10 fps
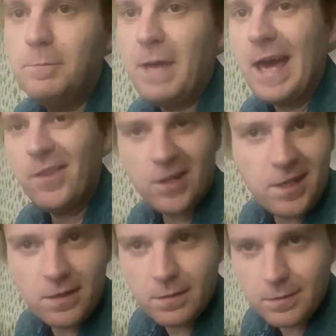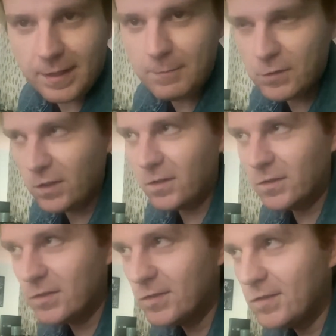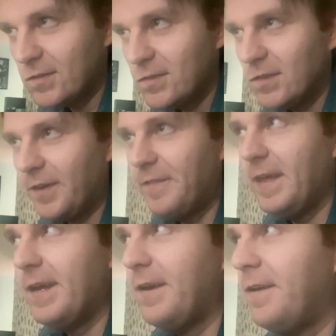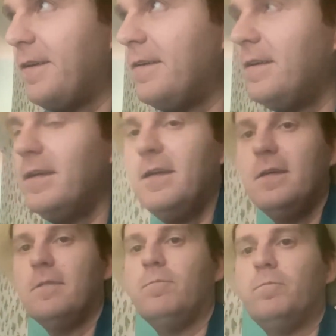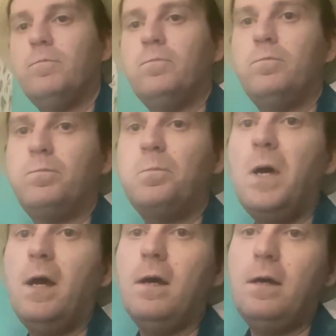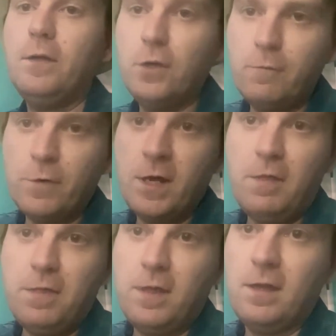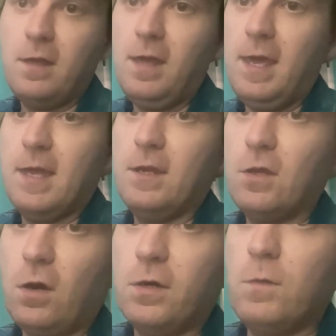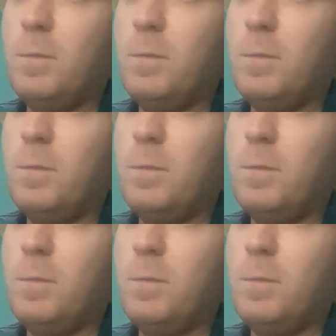ballady type songs on there. Uh, Good for Nothing and Call You a